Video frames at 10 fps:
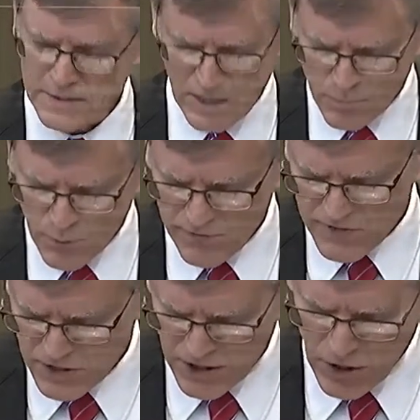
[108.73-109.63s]
As I
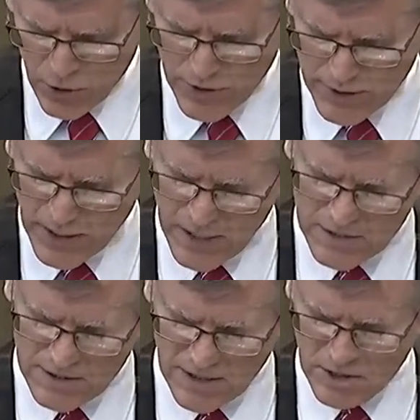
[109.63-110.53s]
previously noted,
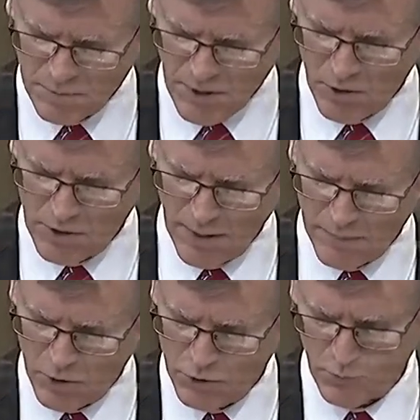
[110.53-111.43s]
6
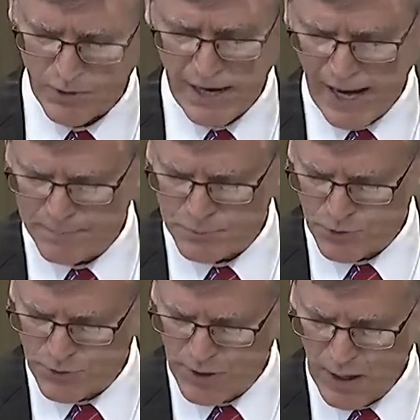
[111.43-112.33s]
POWs were
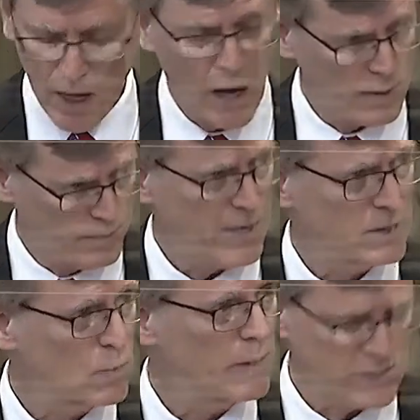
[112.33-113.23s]
captured on
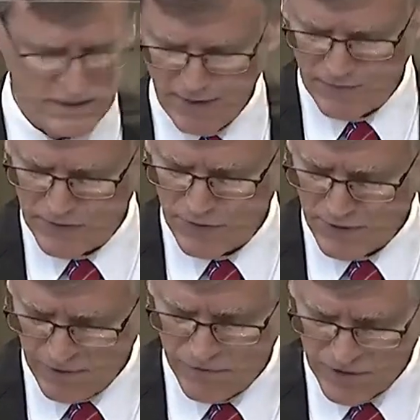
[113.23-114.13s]
May
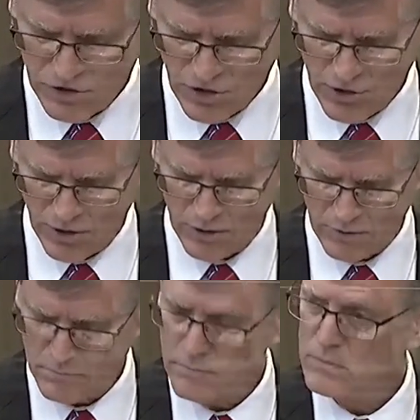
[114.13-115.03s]
27th of this year.